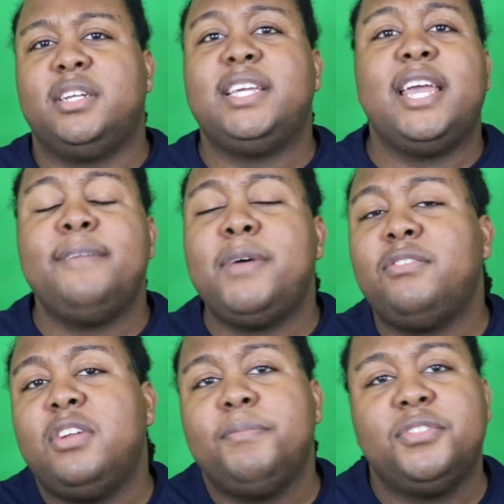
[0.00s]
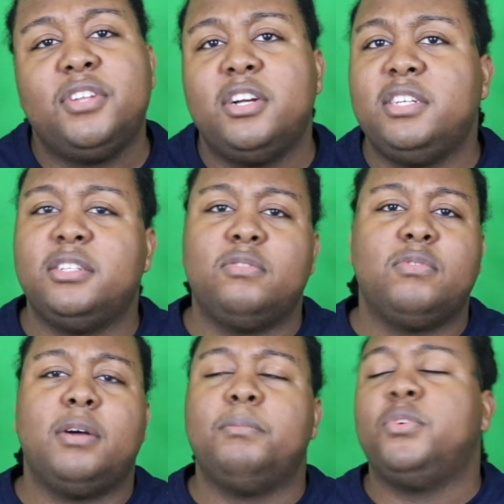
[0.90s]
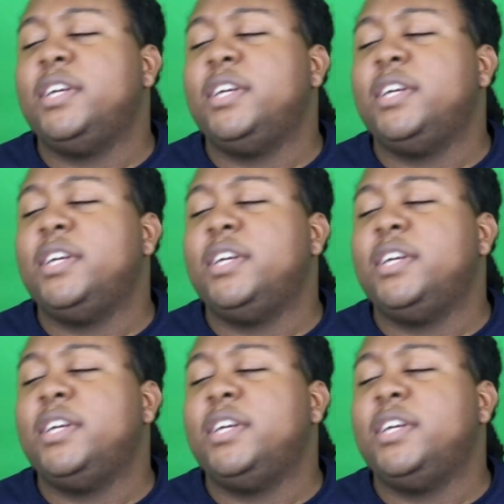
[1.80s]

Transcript: He came out number 30 in the Rumble.